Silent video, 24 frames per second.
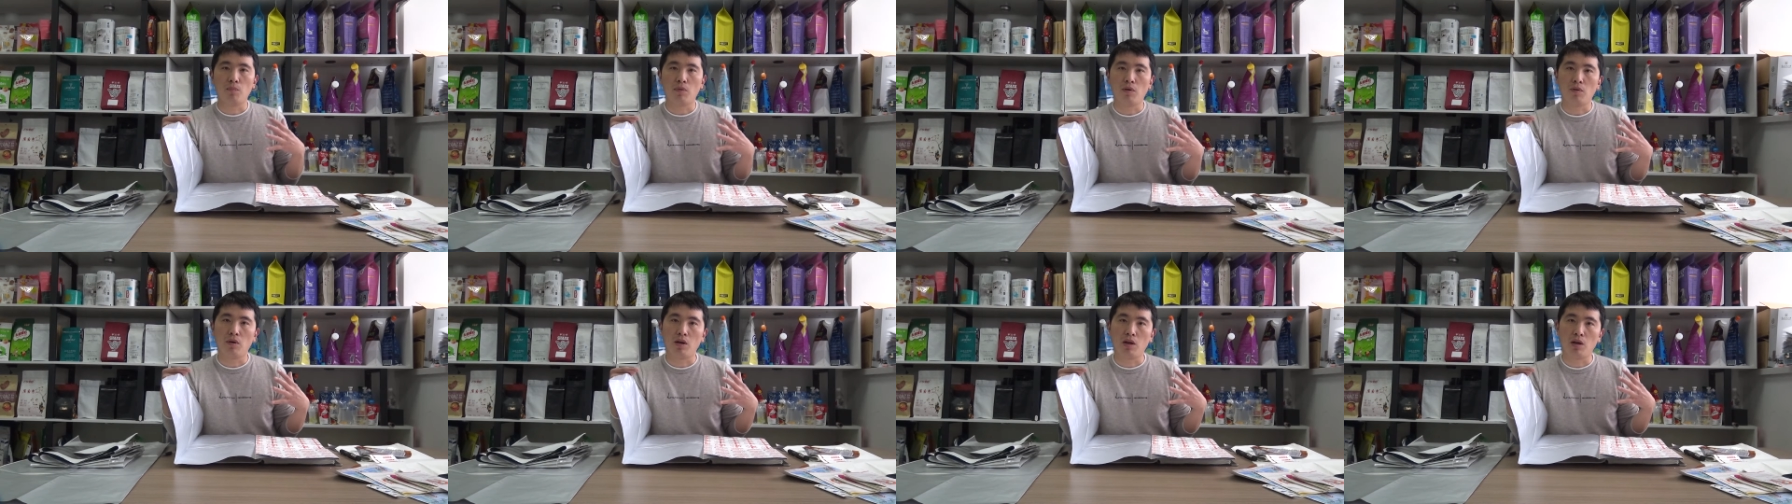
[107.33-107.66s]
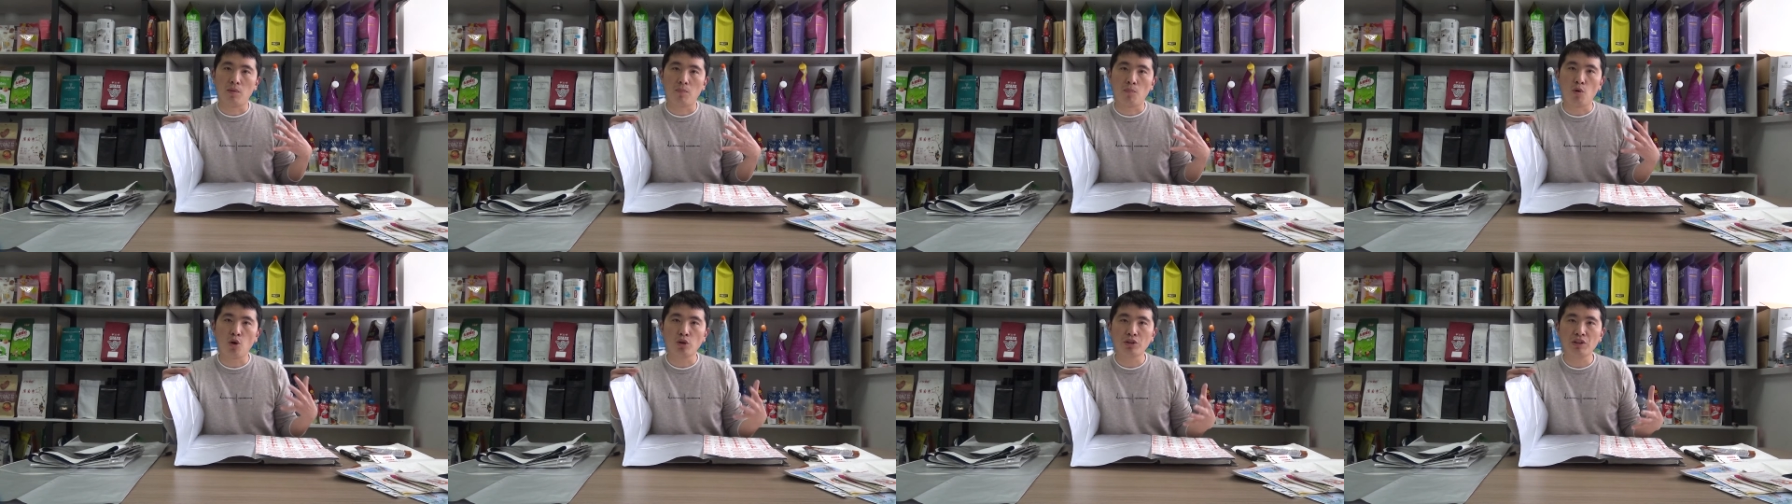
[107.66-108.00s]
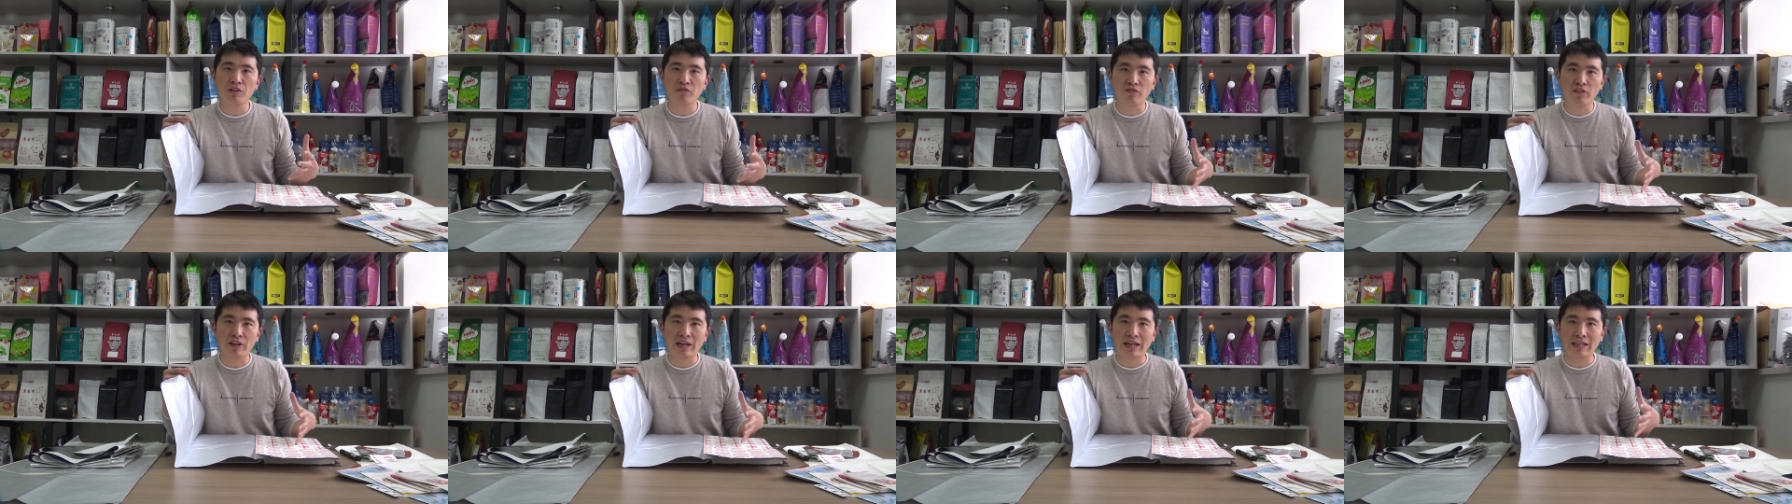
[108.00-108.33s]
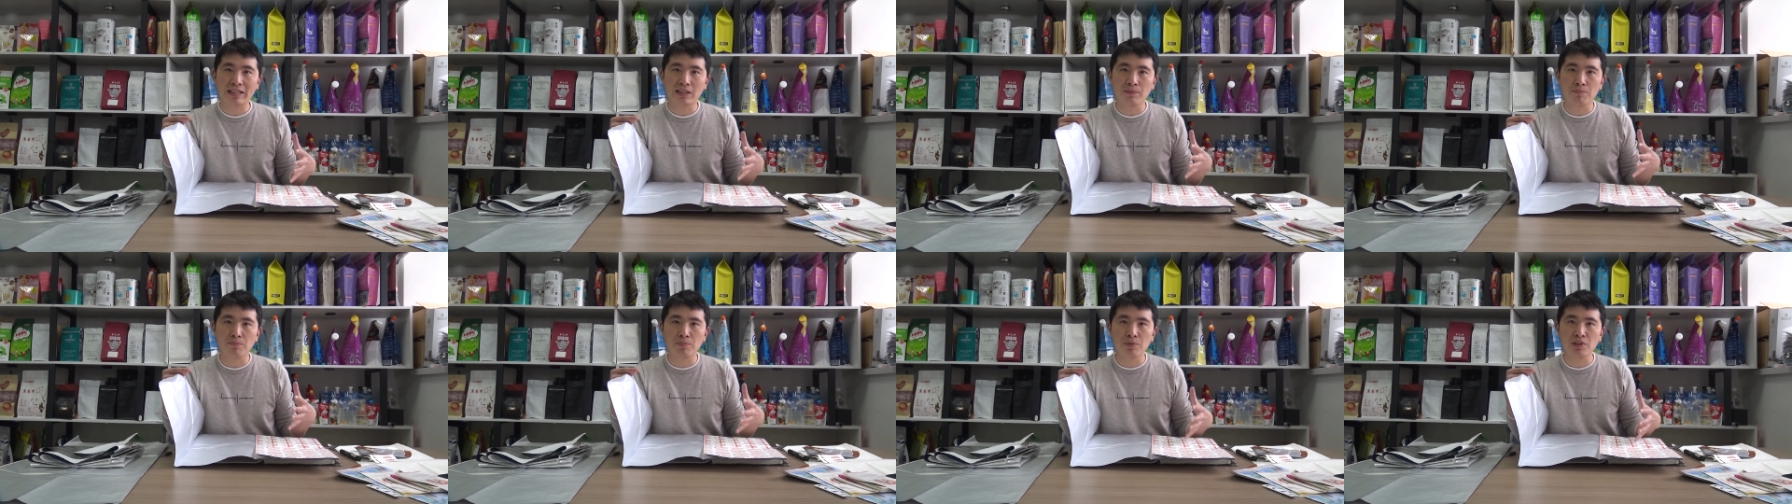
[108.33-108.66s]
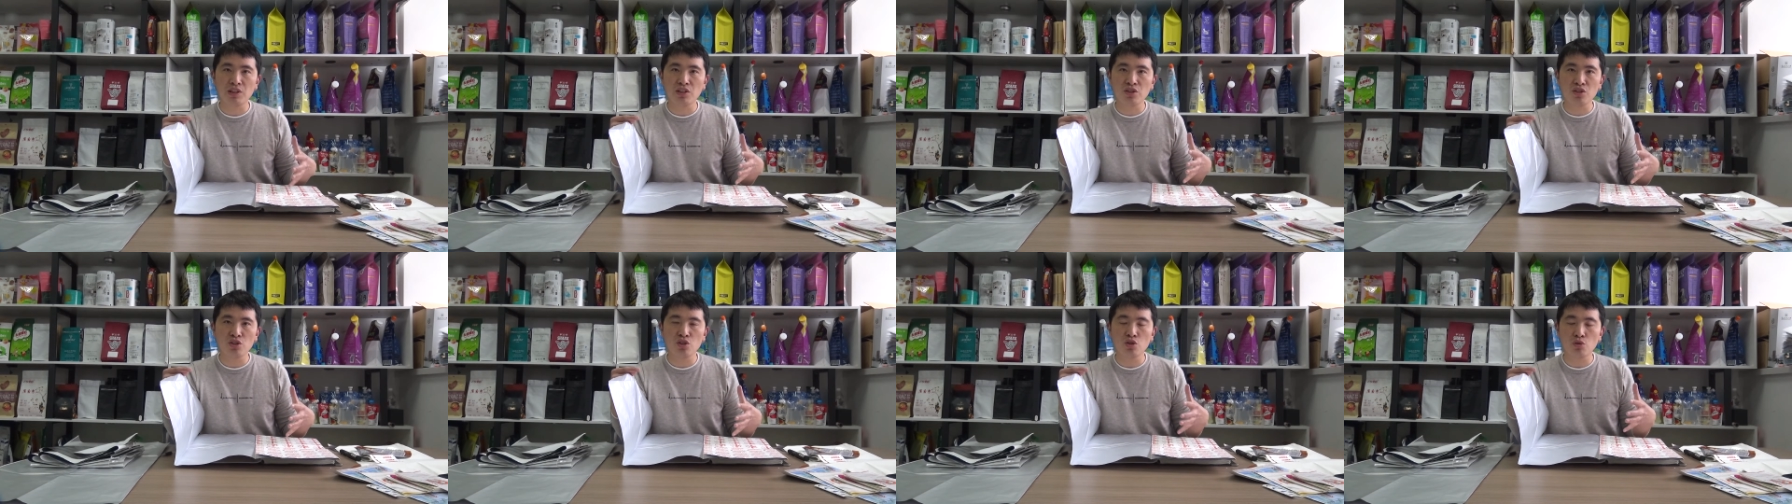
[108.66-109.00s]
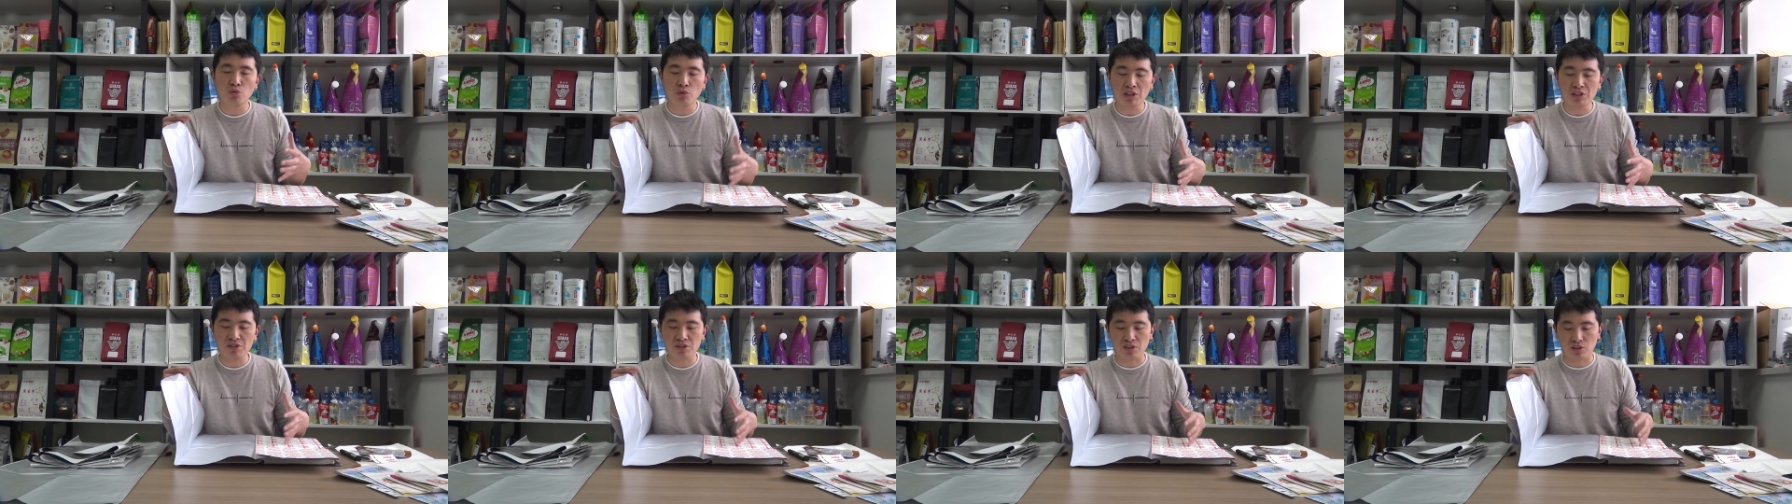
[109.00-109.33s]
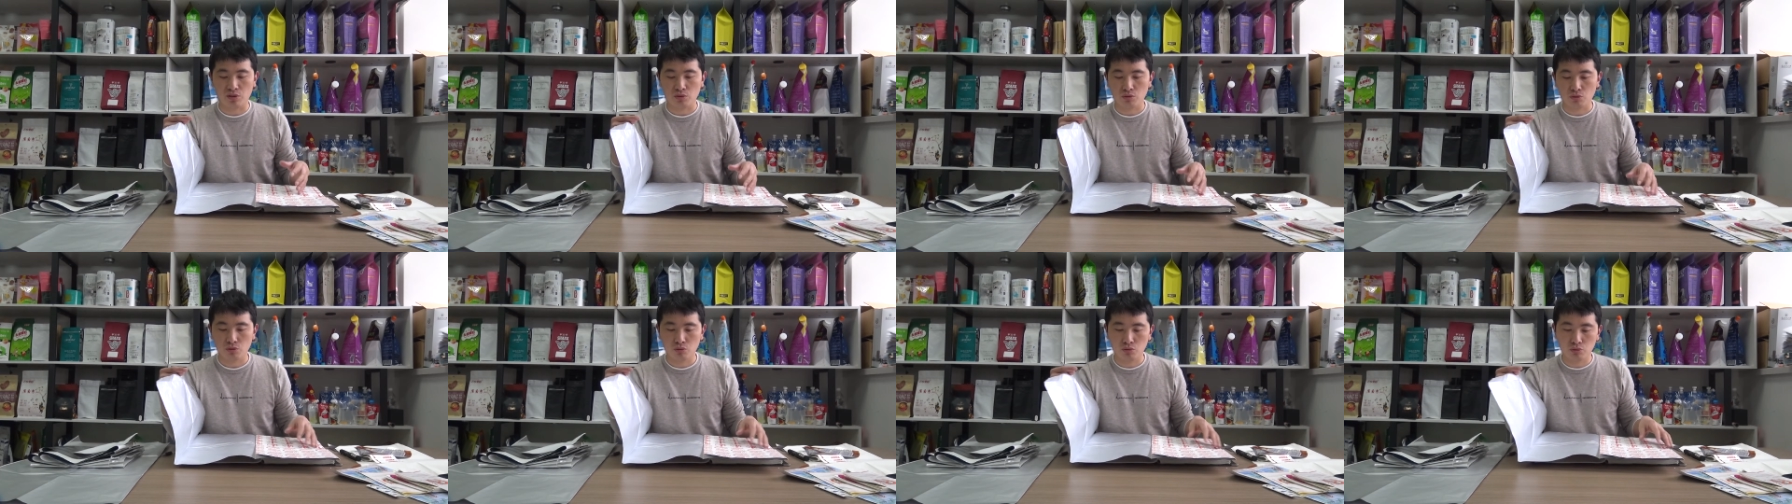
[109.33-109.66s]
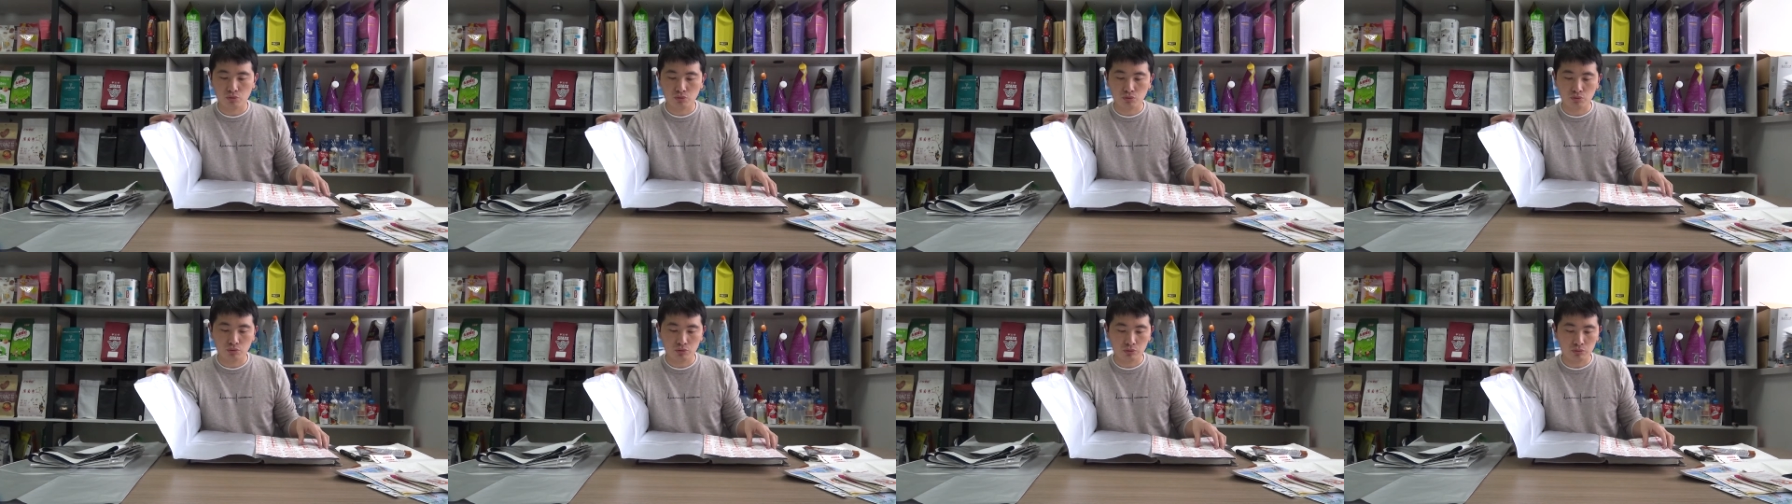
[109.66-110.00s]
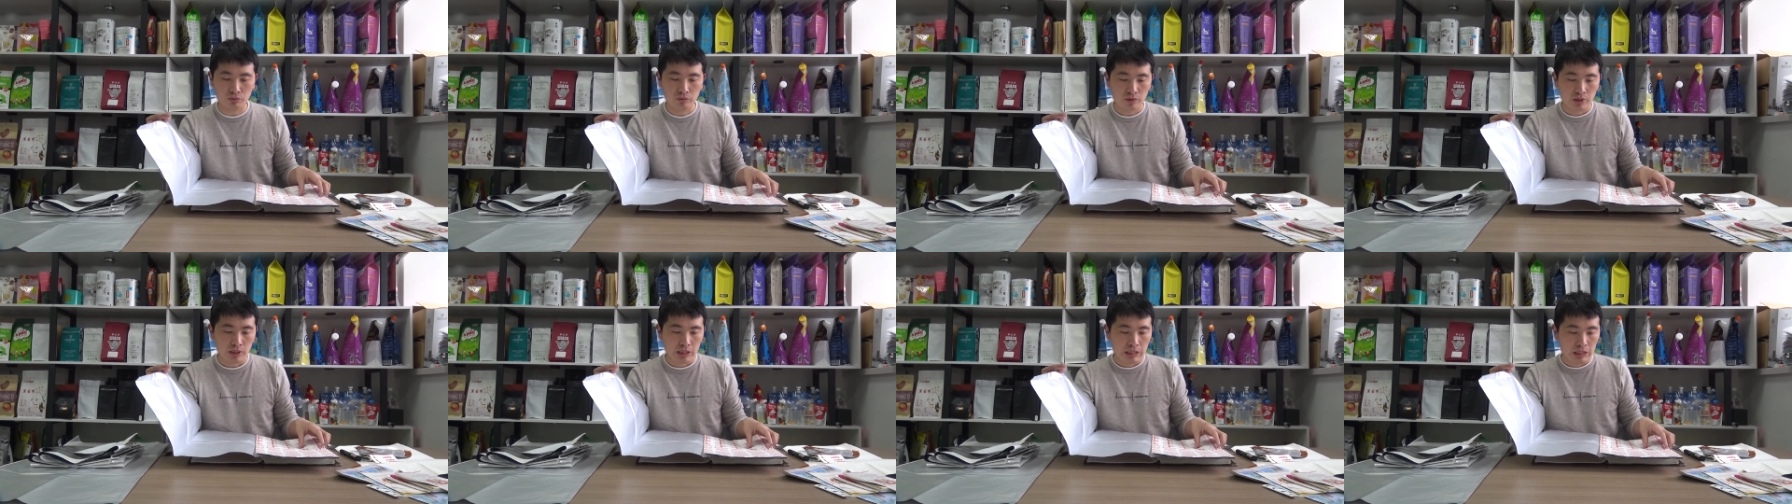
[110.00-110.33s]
uh, modified PE resin to